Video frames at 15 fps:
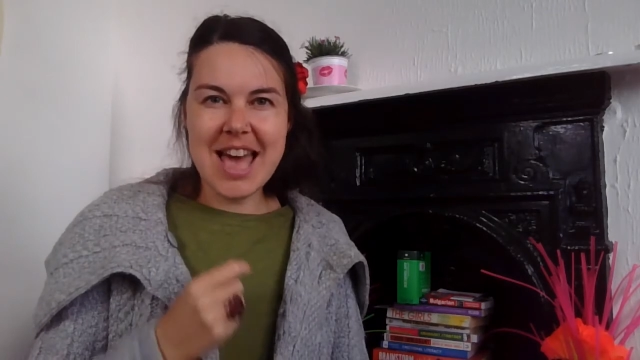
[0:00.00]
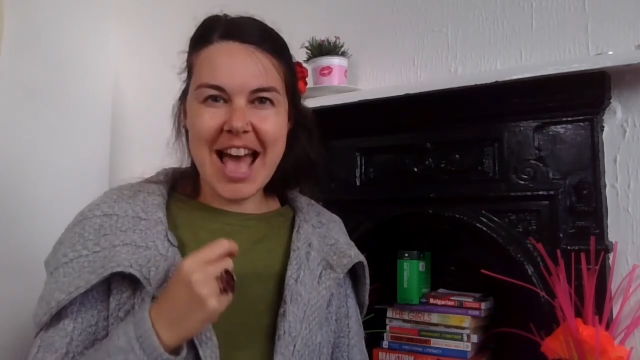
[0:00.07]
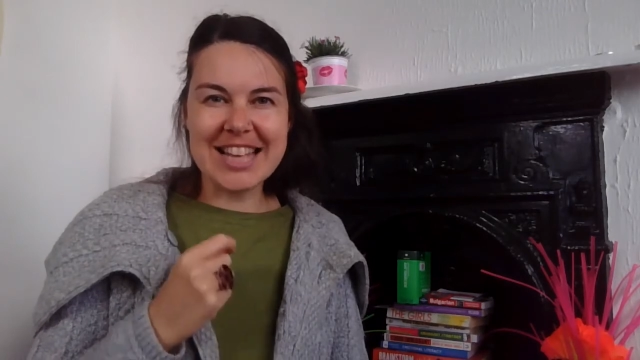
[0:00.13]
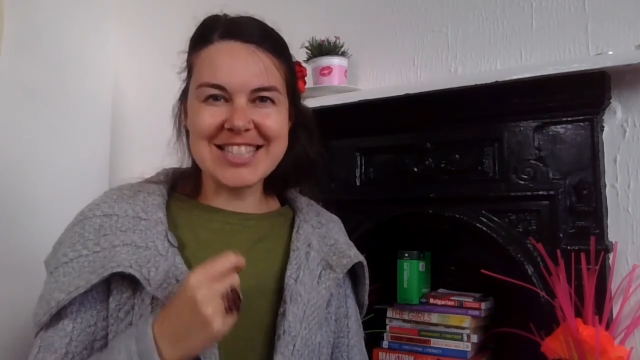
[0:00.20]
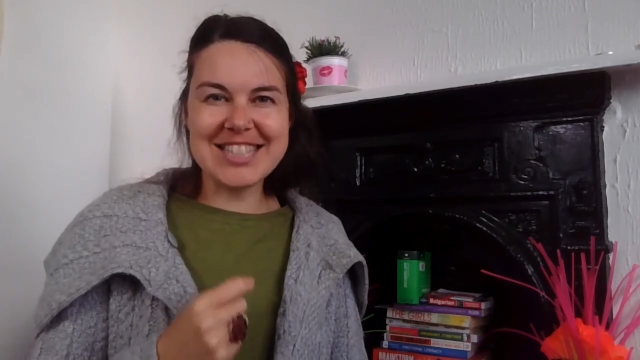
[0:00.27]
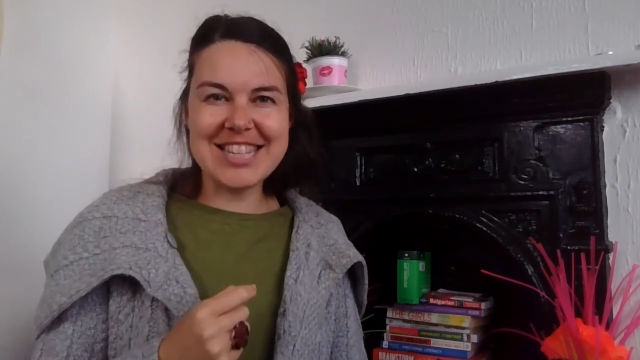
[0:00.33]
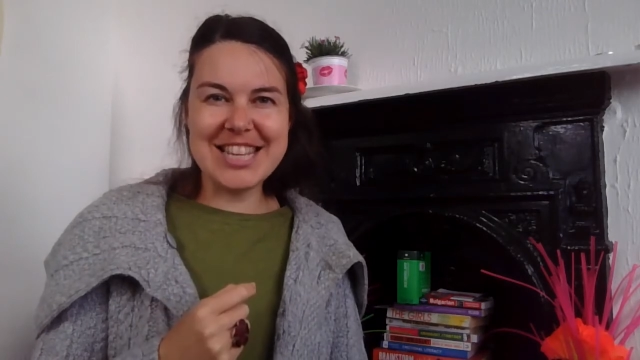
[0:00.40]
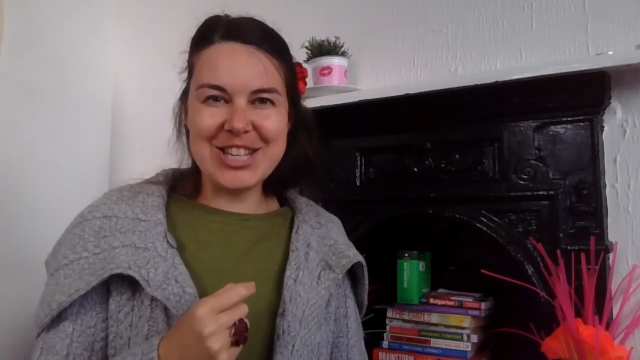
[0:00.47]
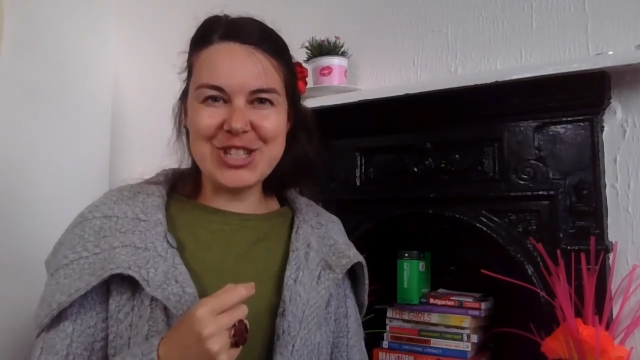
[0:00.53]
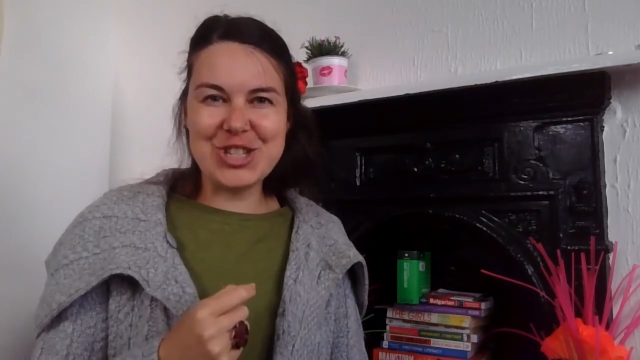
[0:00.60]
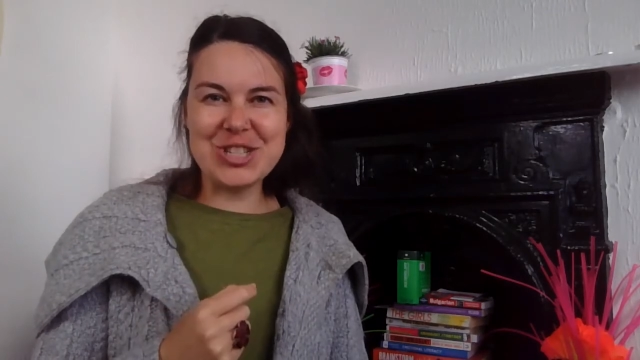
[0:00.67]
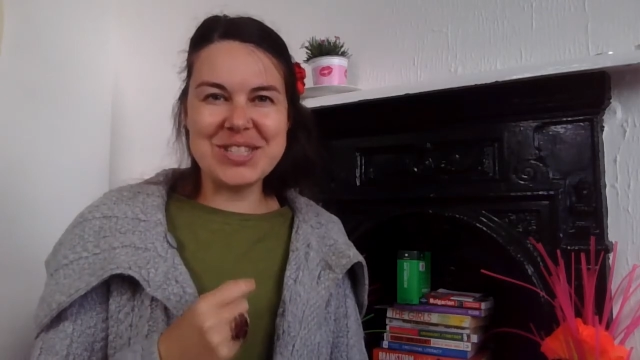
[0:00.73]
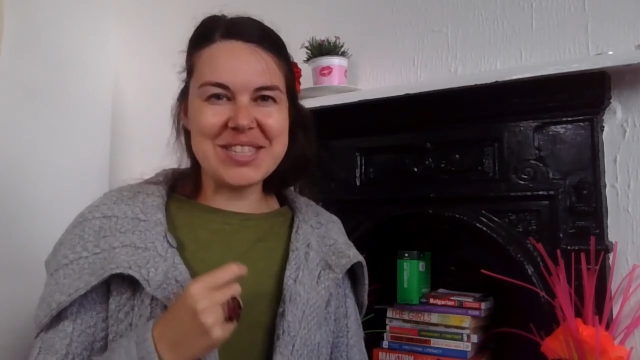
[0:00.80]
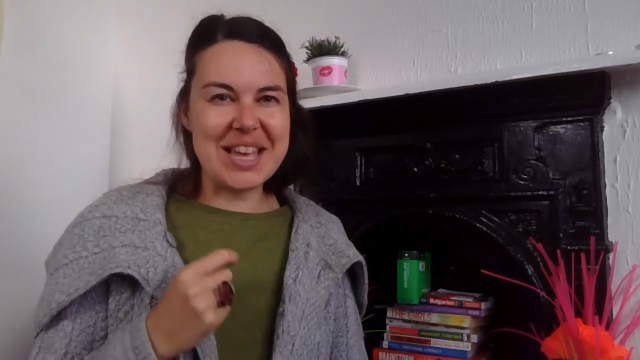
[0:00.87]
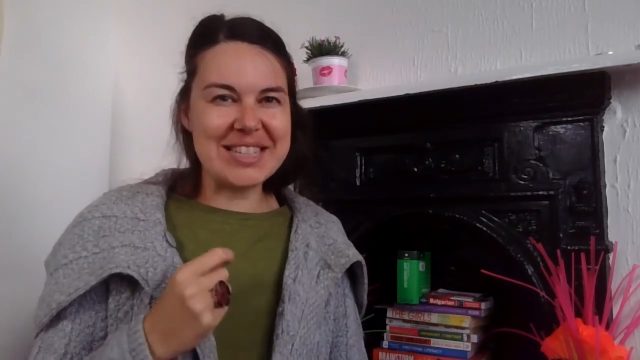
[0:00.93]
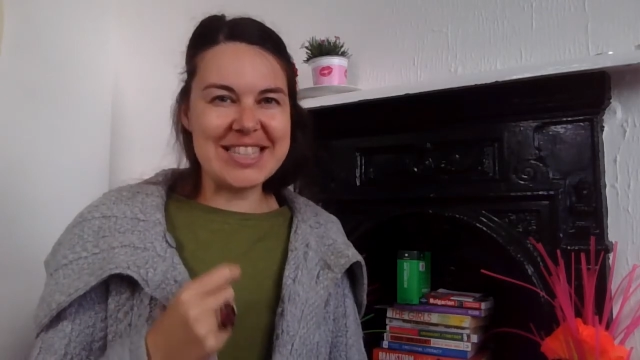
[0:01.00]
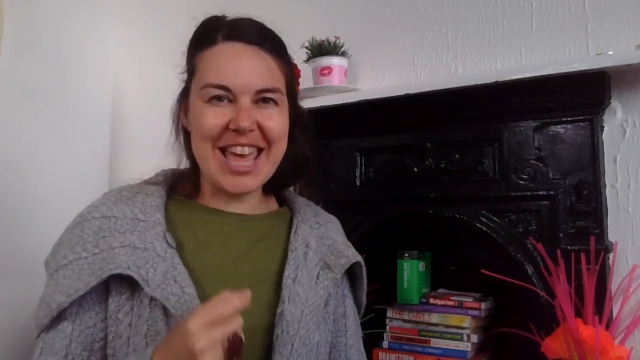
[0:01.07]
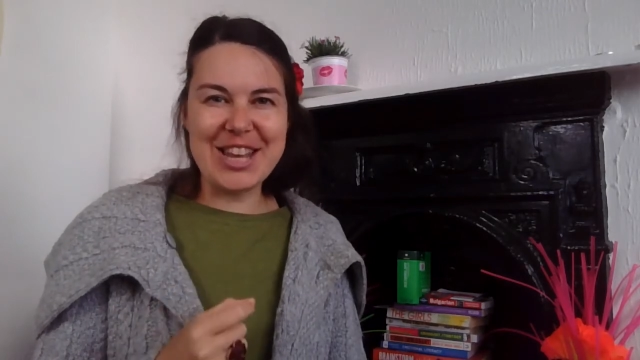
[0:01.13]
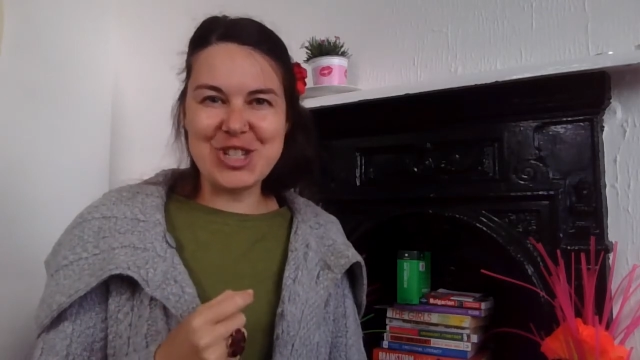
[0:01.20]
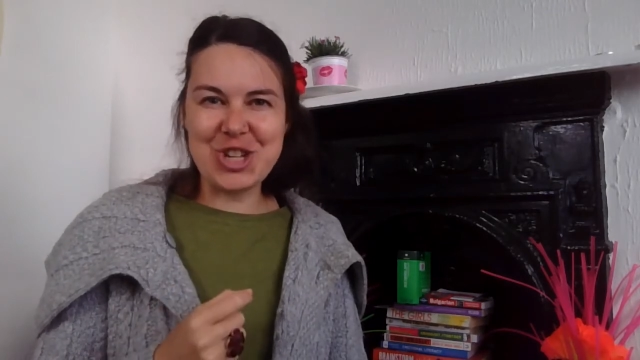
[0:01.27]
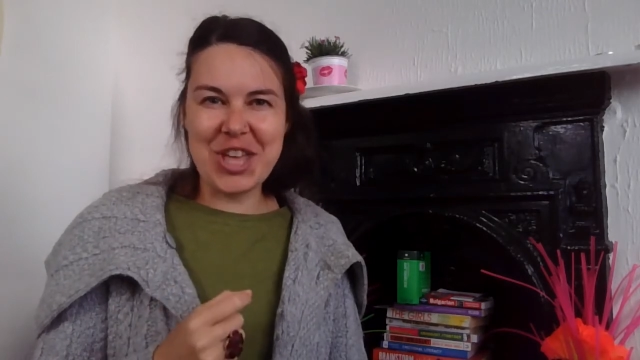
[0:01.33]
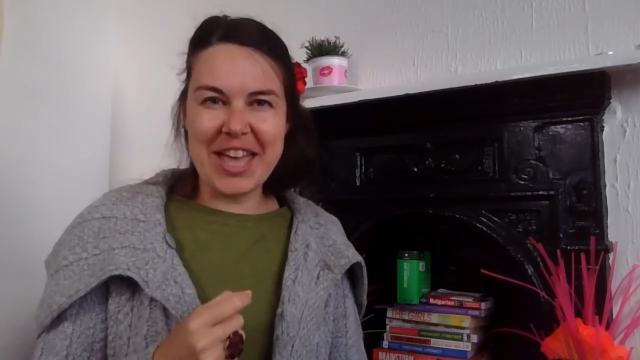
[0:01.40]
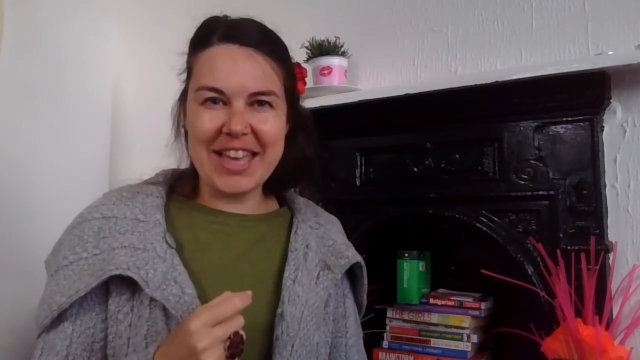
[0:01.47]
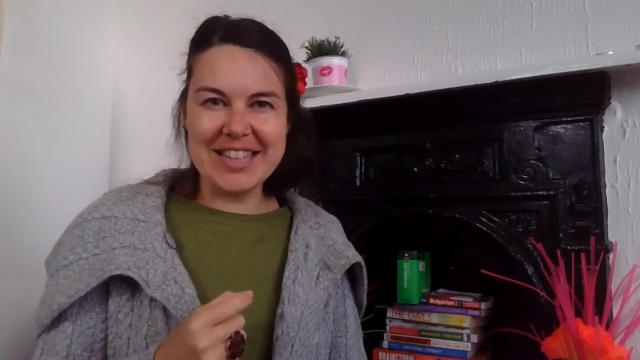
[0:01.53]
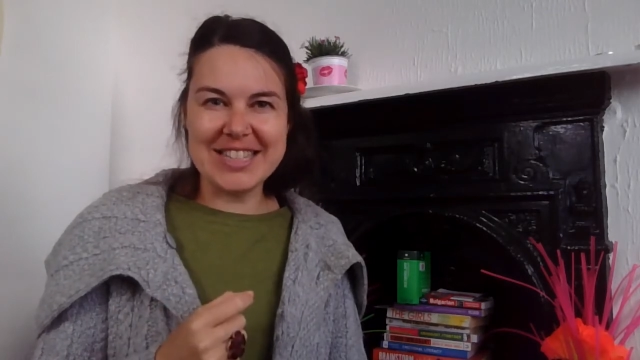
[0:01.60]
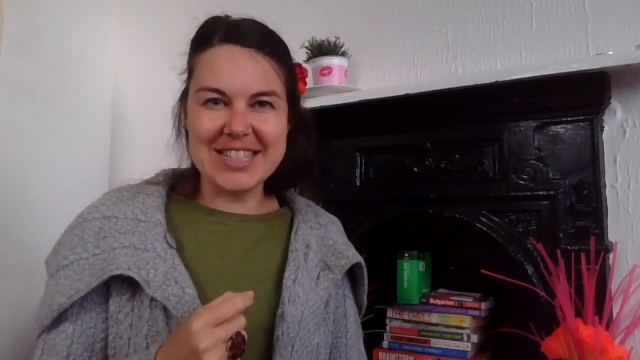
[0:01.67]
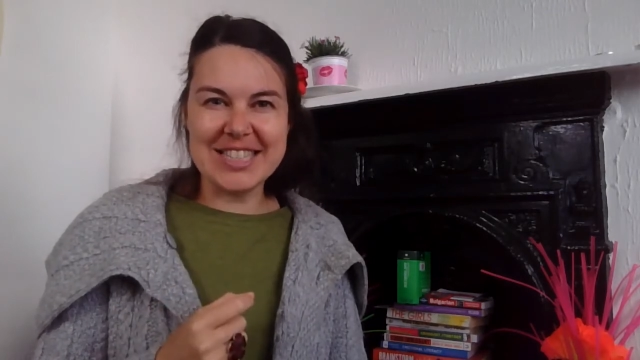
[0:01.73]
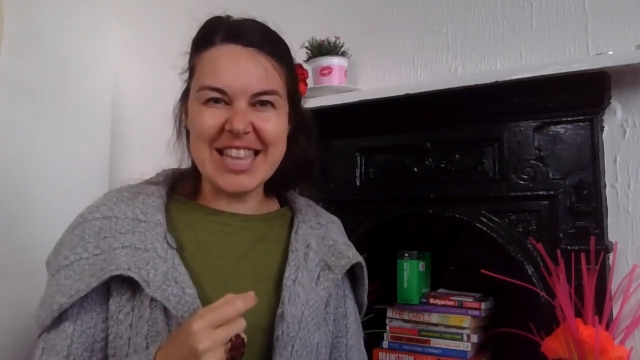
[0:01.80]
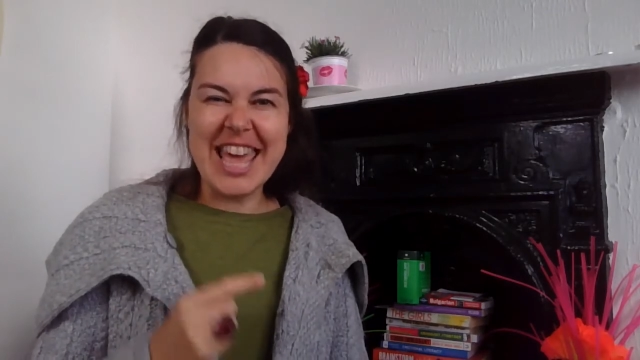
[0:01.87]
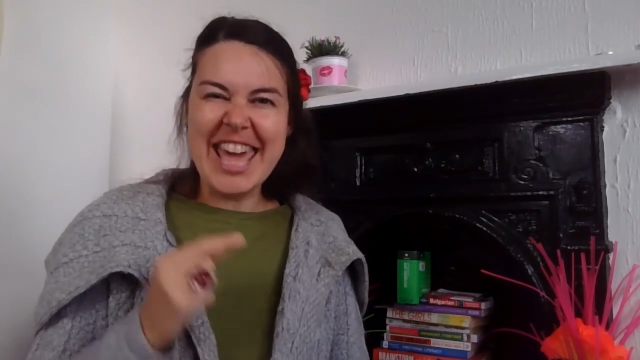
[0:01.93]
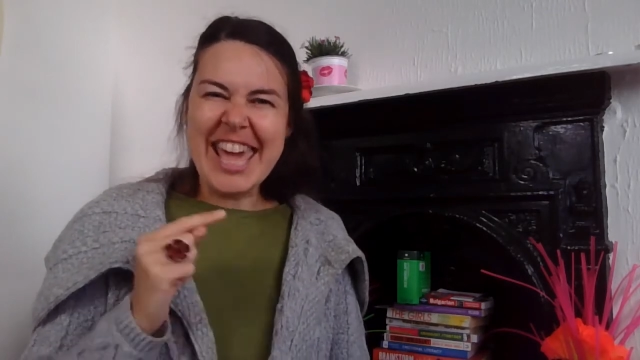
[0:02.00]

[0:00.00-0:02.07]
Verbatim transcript: as teachers, as educators,